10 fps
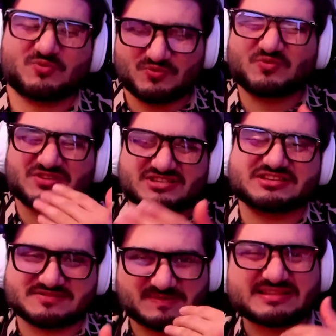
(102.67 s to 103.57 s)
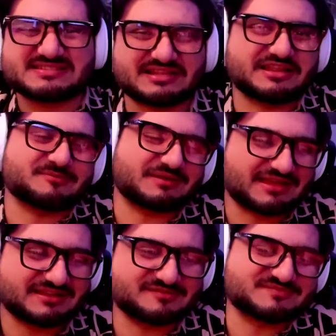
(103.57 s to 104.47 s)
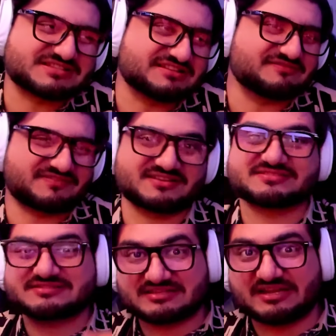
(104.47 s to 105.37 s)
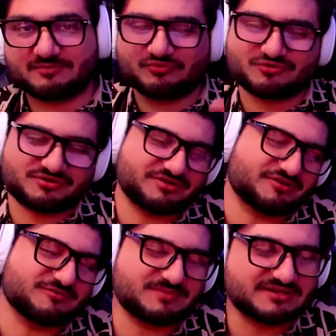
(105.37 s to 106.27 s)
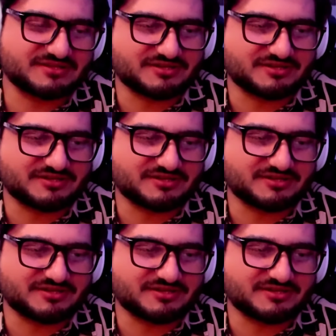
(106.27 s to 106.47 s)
which is basically him hating himself because Time War, you know, but you